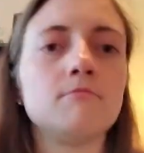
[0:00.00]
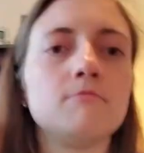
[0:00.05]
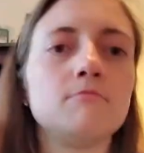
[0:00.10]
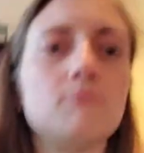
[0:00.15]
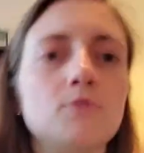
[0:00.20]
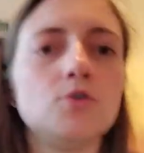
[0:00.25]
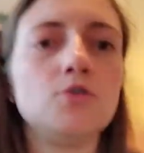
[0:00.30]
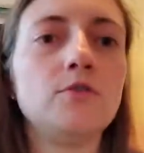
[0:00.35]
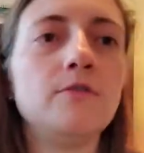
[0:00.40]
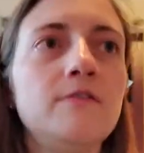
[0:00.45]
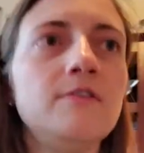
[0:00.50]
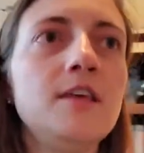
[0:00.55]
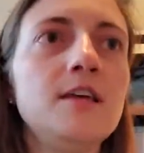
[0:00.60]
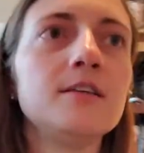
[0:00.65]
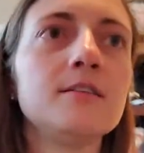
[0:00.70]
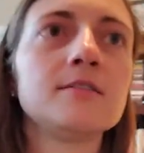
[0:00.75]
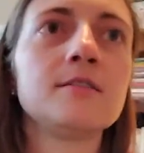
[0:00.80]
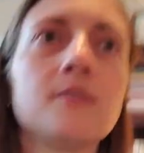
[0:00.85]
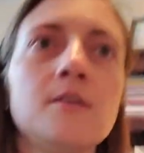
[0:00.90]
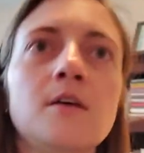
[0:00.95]
Move
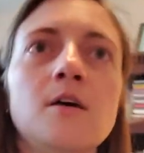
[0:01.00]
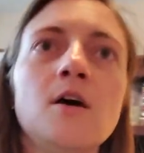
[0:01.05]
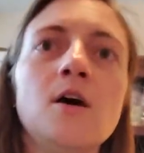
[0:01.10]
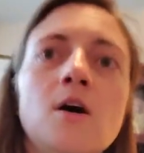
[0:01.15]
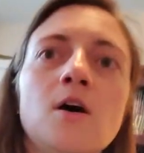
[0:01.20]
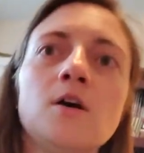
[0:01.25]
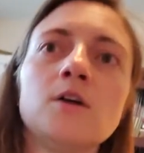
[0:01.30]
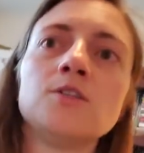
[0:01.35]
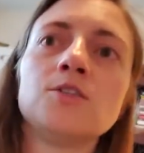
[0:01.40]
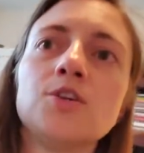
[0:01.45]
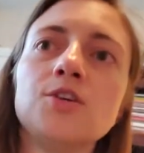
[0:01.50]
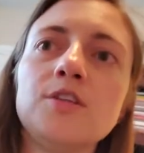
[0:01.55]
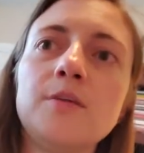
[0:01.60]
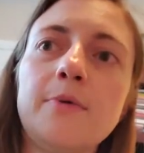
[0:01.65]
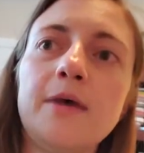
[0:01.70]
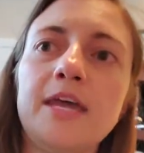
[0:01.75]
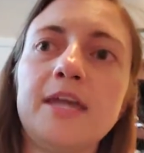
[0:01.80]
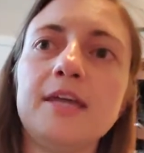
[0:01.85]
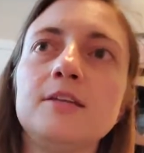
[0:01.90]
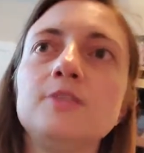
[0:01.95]
this. Turn the
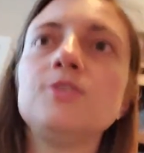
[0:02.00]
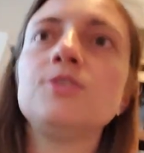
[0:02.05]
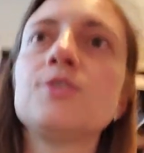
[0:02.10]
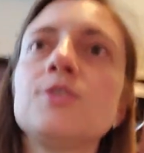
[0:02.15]
page